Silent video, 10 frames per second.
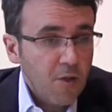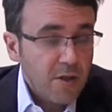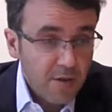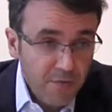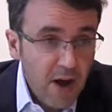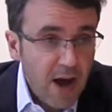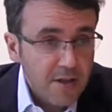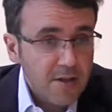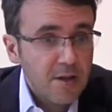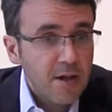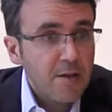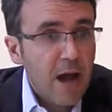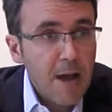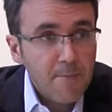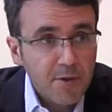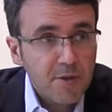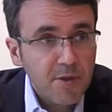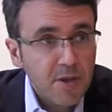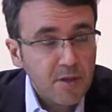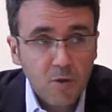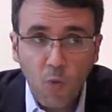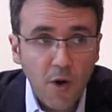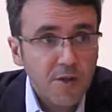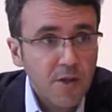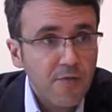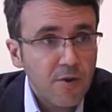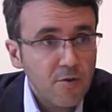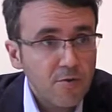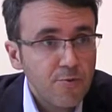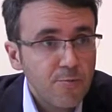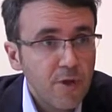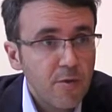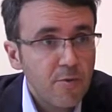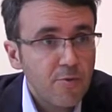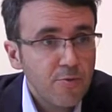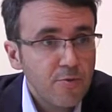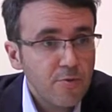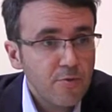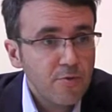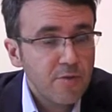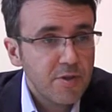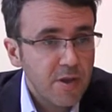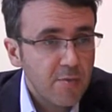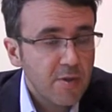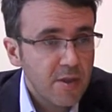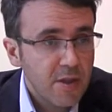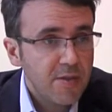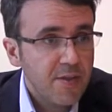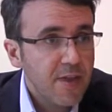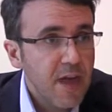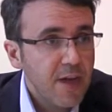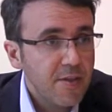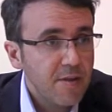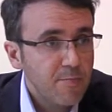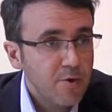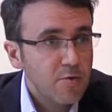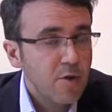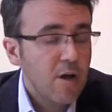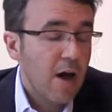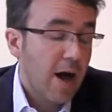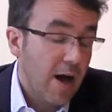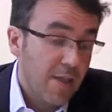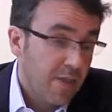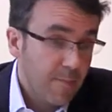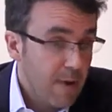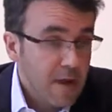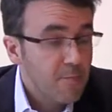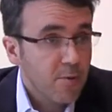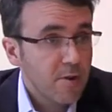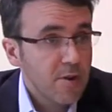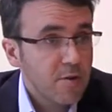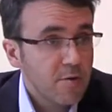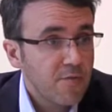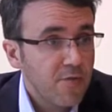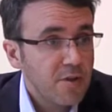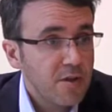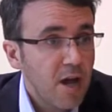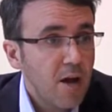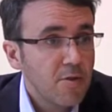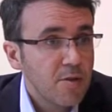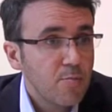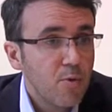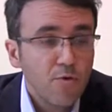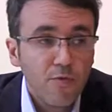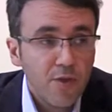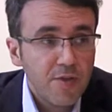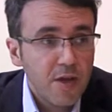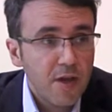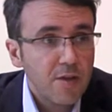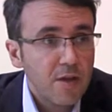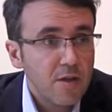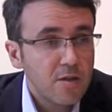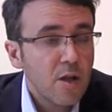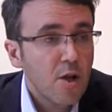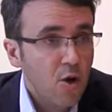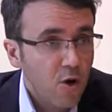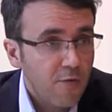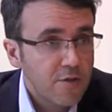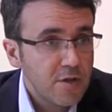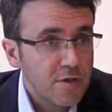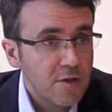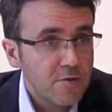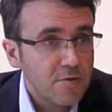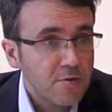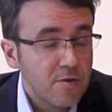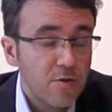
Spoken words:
What is a fact is I personally think it's quite difficult to be able to service the debt, because, and the main problem that Greece is facing now is that most of that debt is official sector.